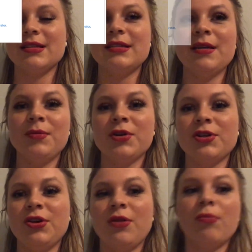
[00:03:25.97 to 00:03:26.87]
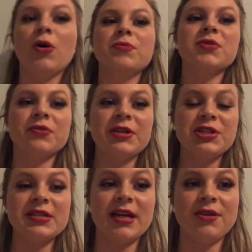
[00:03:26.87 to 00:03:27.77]
similar to the bulb
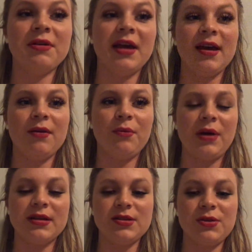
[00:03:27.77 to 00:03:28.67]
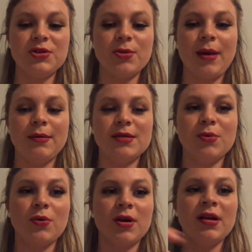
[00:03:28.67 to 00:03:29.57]
syringes that you get as soon as your baby's
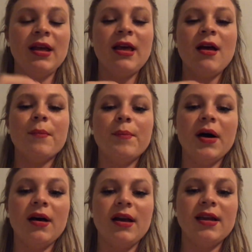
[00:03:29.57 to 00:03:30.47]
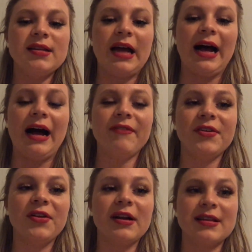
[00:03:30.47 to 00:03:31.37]
born, but I
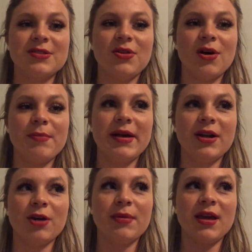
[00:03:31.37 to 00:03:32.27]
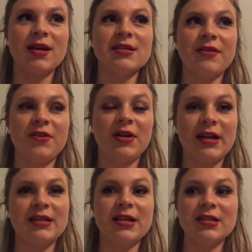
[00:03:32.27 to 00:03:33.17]
feel like it's a lot better because I feel like
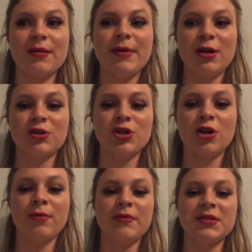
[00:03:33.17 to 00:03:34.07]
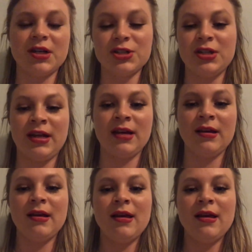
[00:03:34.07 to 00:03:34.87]
it does a better job of suctioning